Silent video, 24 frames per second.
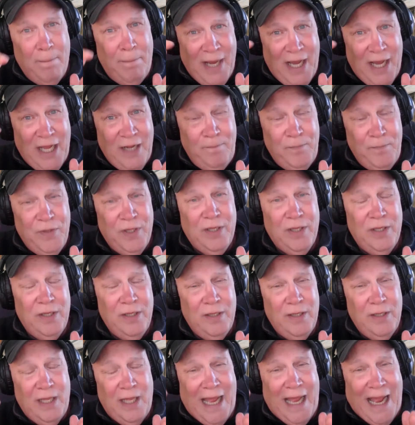But
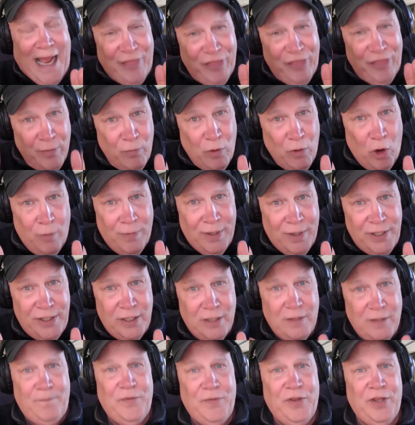at the moment,
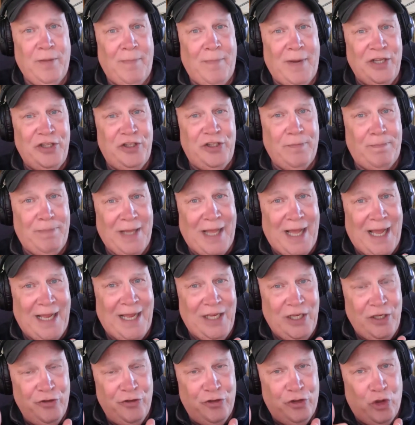the money supply
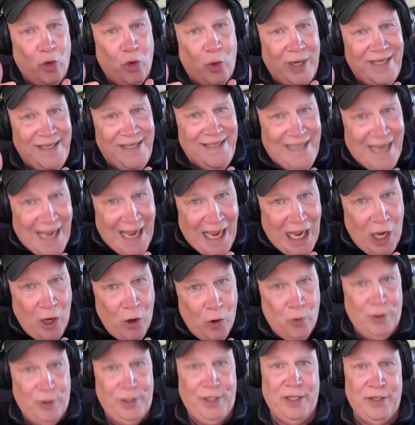is going
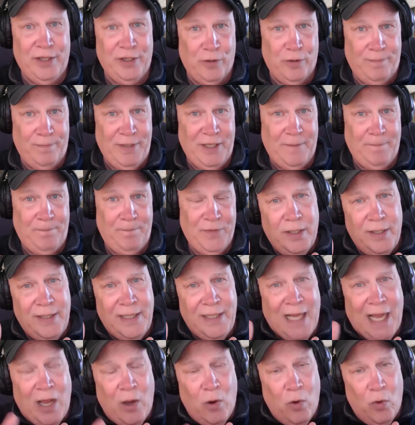down a little bit.
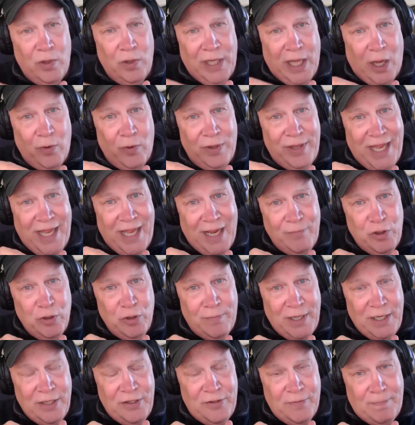Now, when the M2
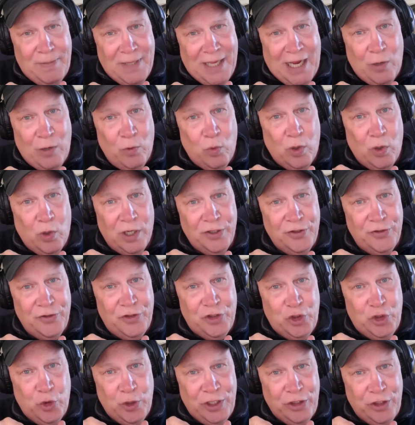money supply
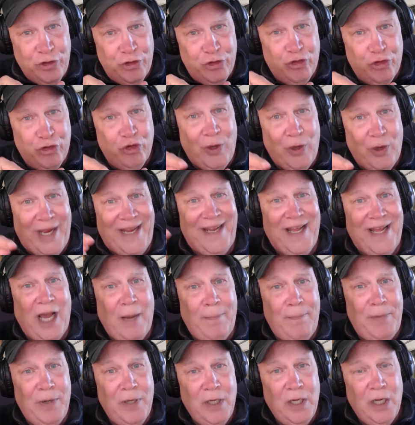was shooting straight
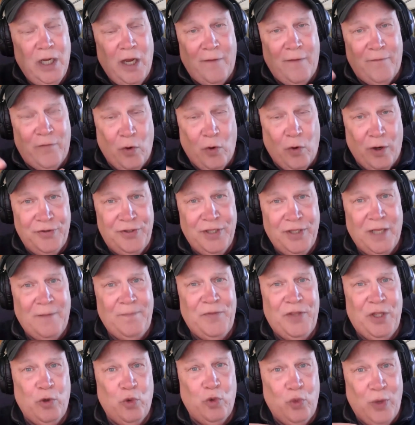up, of course,
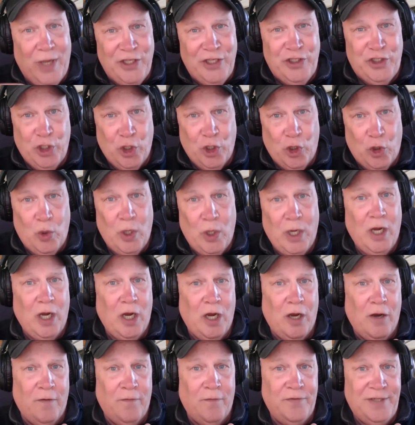the ratio
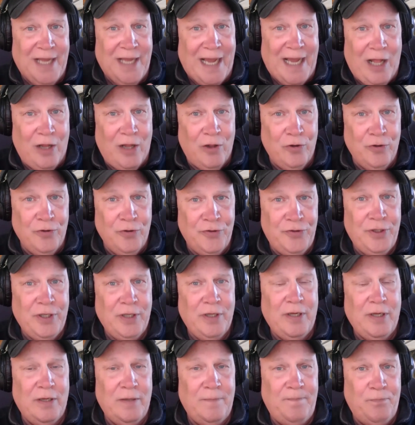of dollars
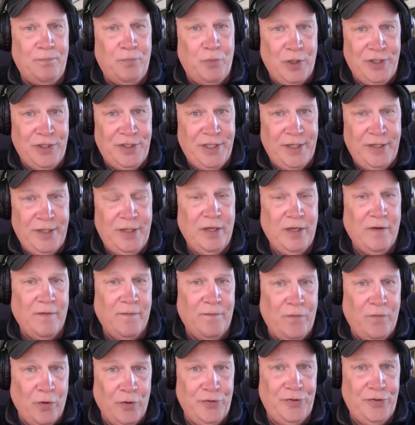printed
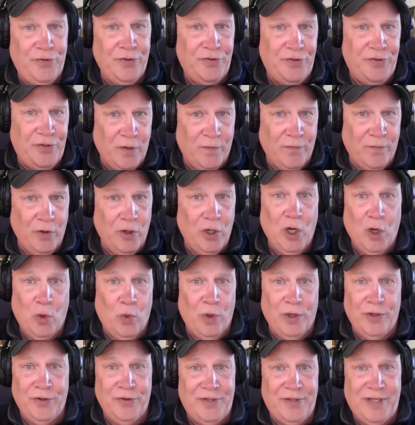versus silver
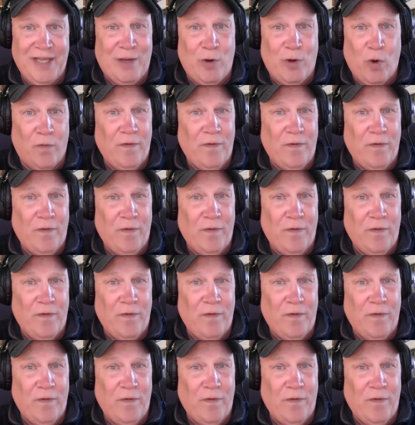was like